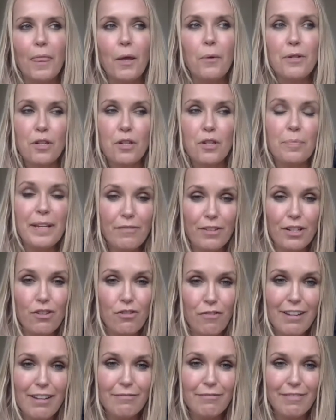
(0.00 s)
which is a bit of a
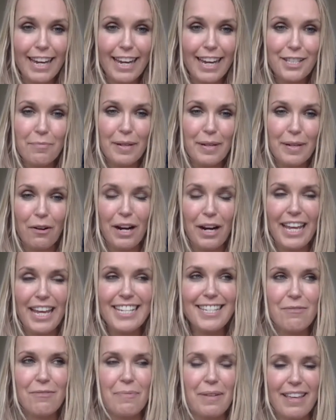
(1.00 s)
train wreck to be
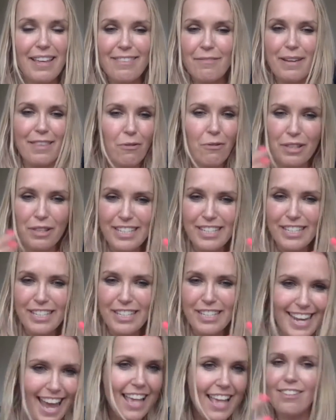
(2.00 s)
honest, with all the
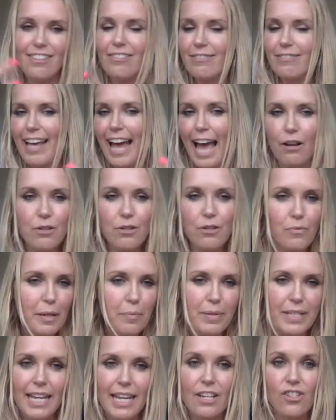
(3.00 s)
debt and the
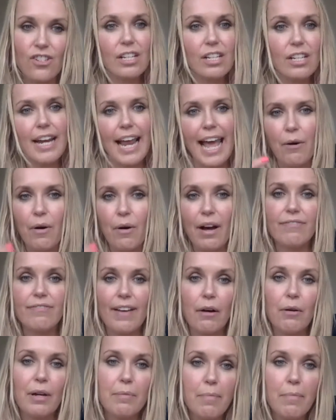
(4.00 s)
house repossession and how
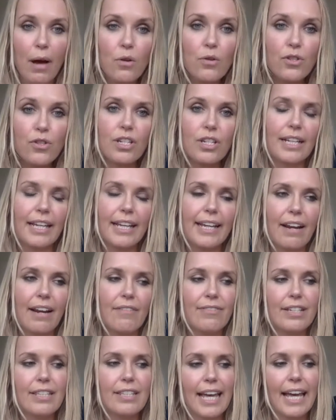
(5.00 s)
I felt
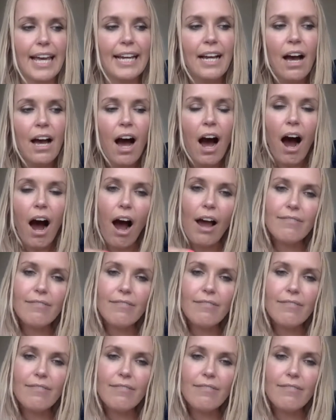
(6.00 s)
emotionally and everything,